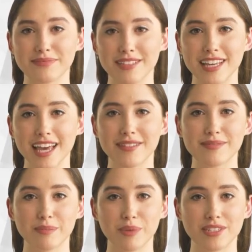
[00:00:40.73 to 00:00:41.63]
Today,
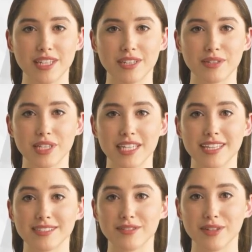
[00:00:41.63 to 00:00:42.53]
we take a look
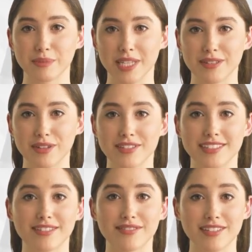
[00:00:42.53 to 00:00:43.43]
at two
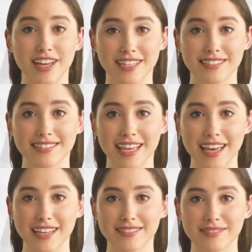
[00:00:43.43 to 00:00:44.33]
interesting study
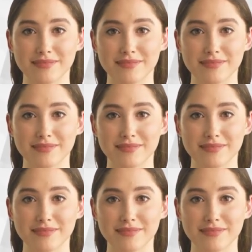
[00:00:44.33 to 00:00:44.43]
designs.